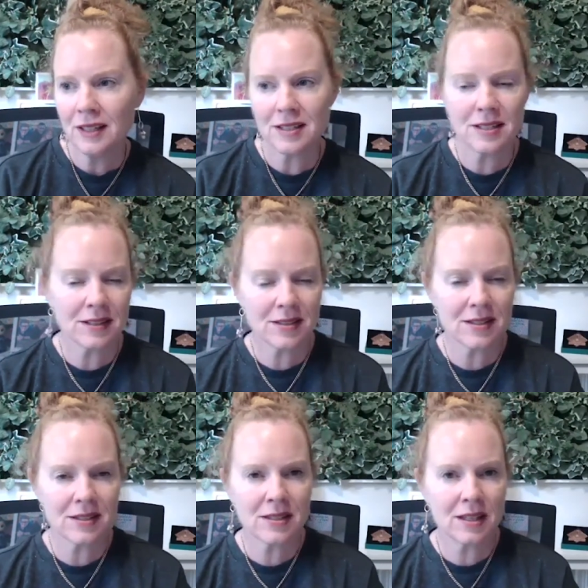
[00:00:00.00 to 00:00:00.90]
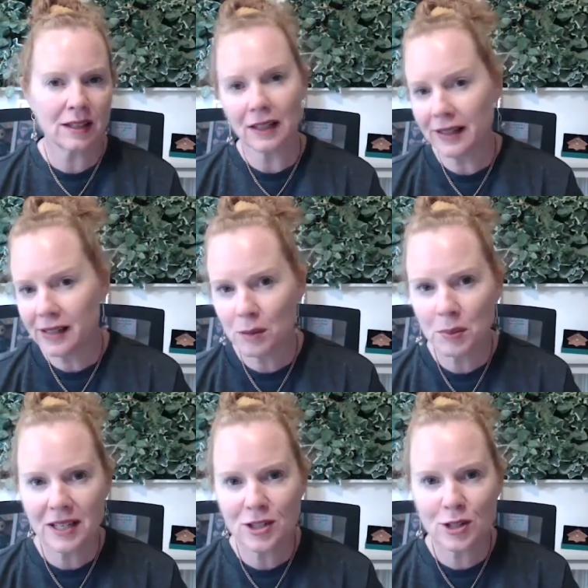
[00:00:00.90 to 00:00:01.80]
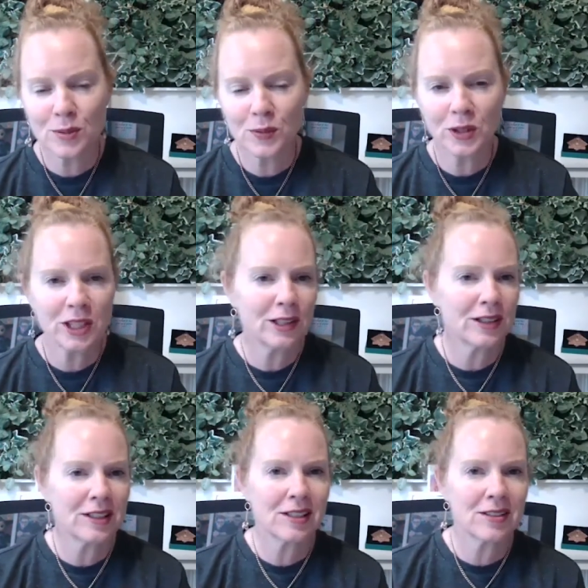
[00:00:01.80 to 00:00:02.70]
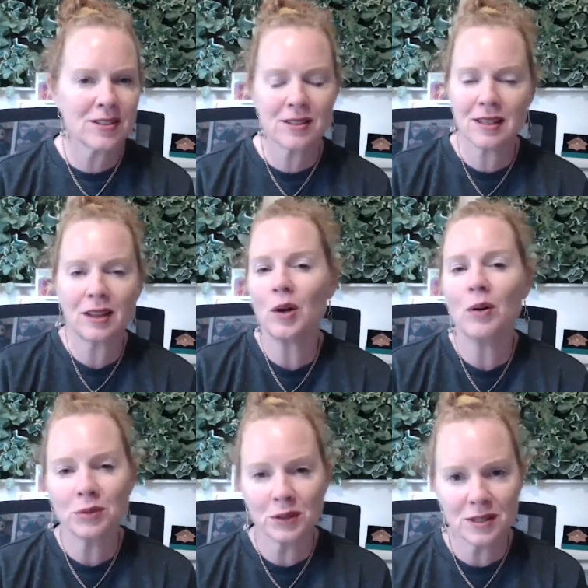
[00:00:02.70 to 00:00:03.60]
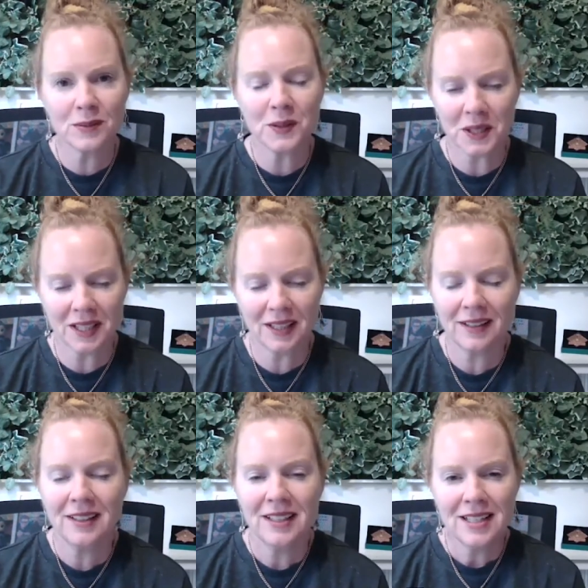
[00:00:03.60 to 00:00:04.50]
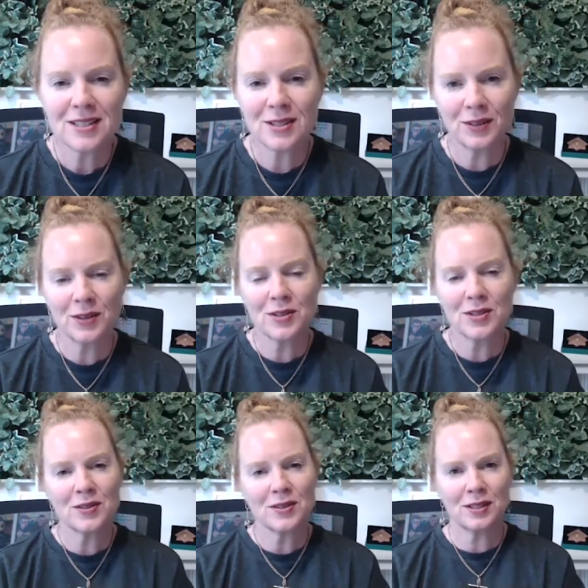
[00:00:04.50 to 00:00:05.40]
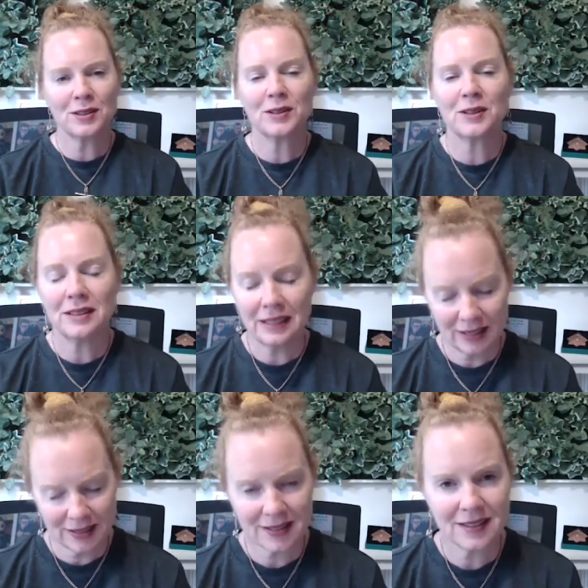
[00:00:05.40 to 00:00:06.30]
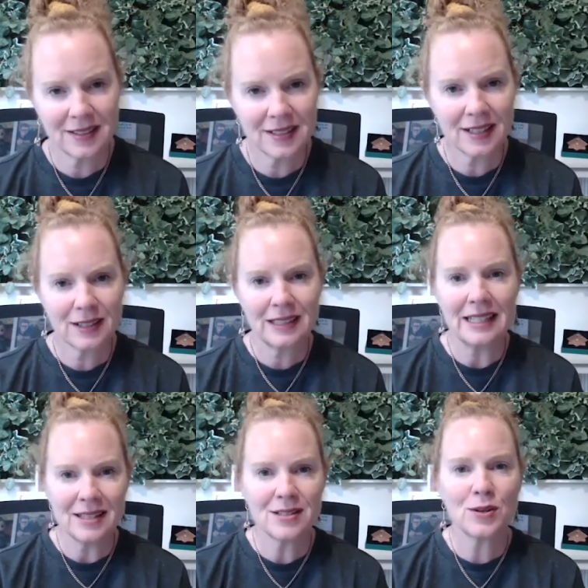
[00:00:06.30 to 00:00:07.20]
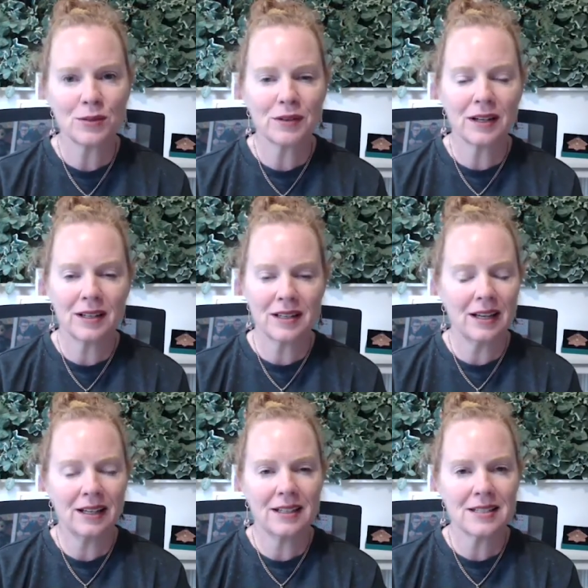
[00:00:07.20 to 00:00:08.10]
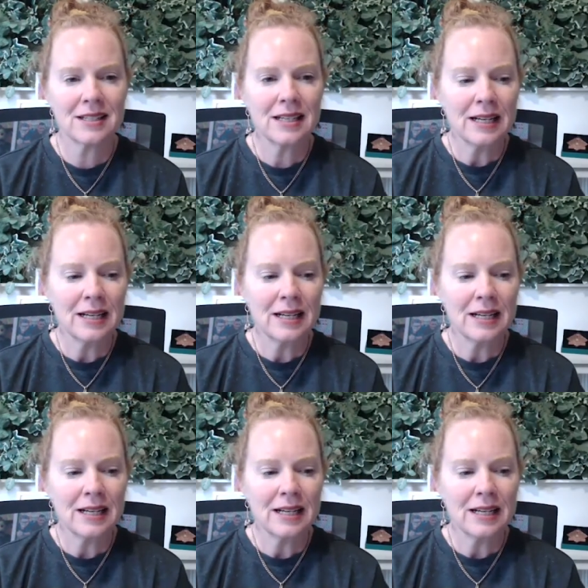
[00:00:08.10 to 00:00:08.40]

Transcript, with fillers: it tells us that the landing page isn't working, or it tells us that the offer isn't working. So, so yes, the data is your friend. And